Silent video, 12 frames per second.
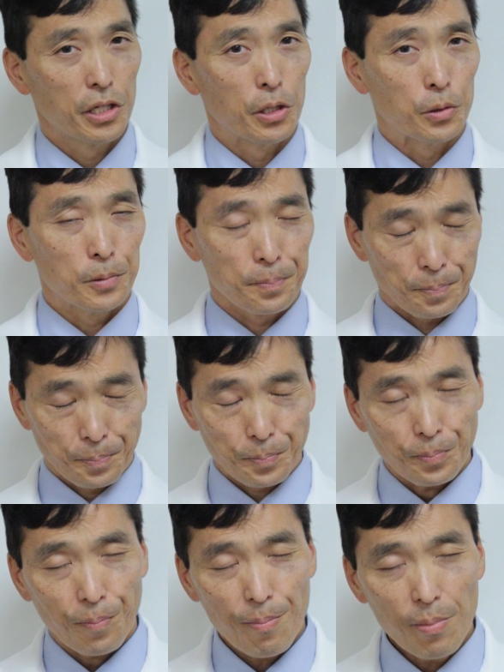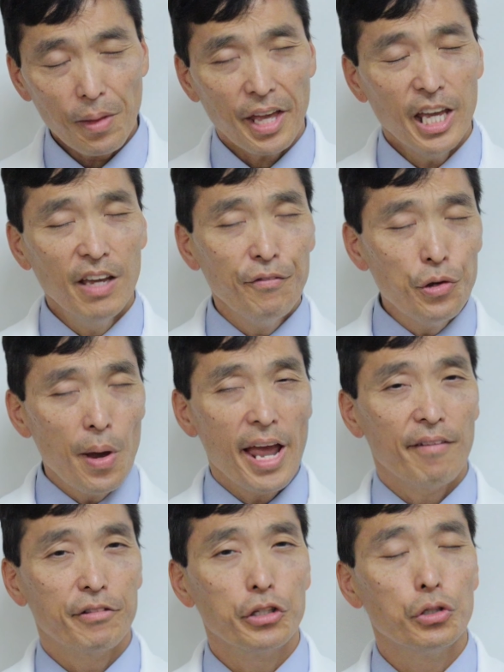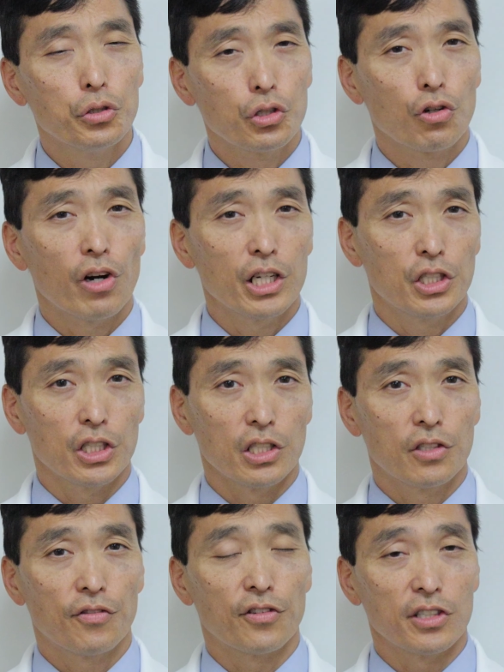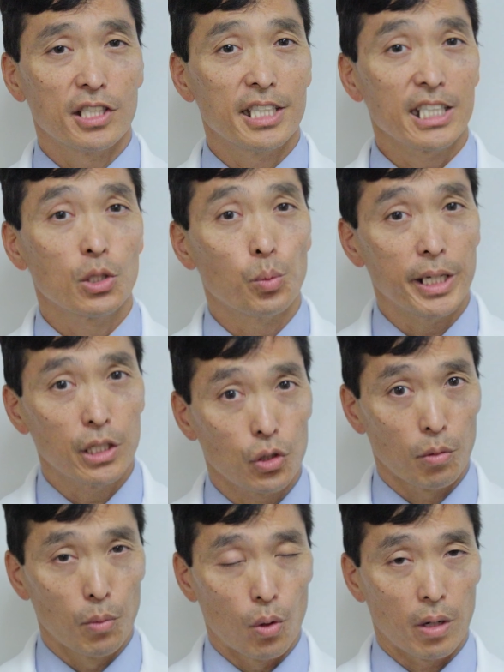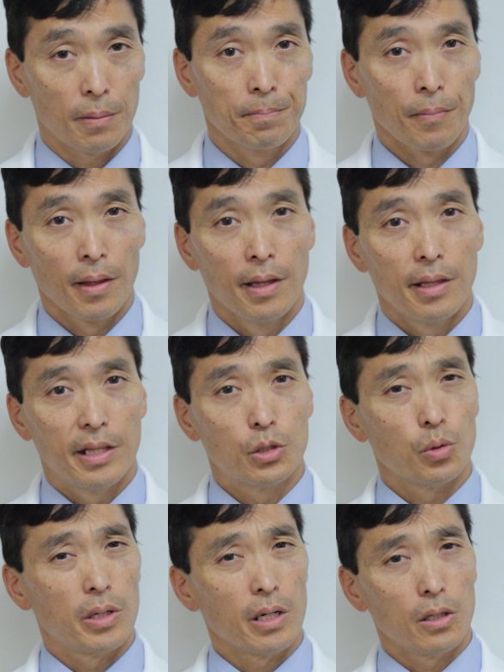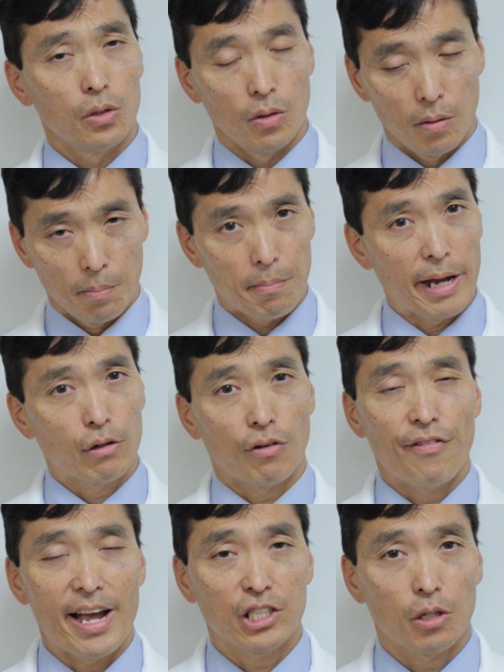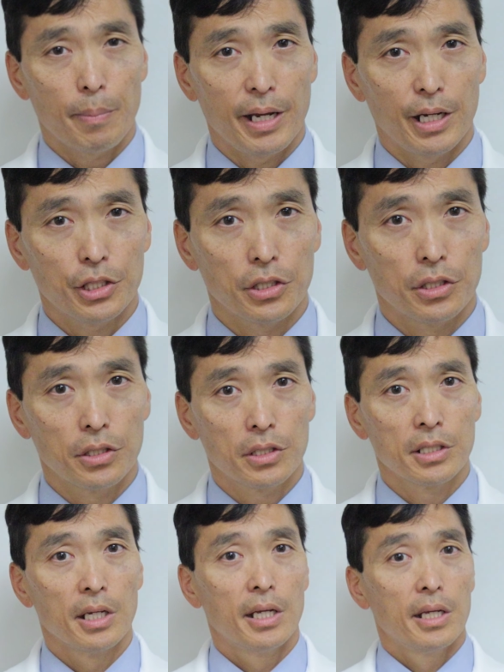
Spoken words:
note, if you have to use crutches for 6 weeks or more, this would include microfracture patients,